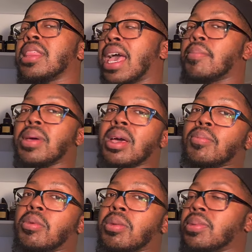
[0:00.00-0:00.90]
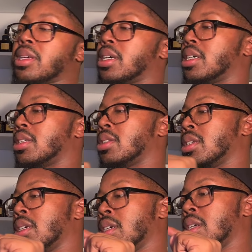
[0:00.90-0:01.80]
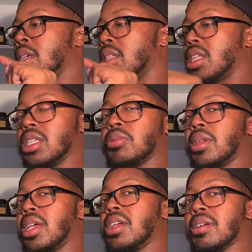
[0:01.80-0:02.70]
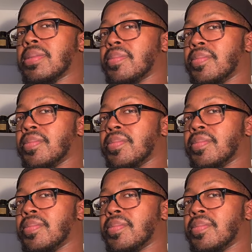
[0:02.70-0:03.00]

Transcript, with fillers: that bad boy because this one here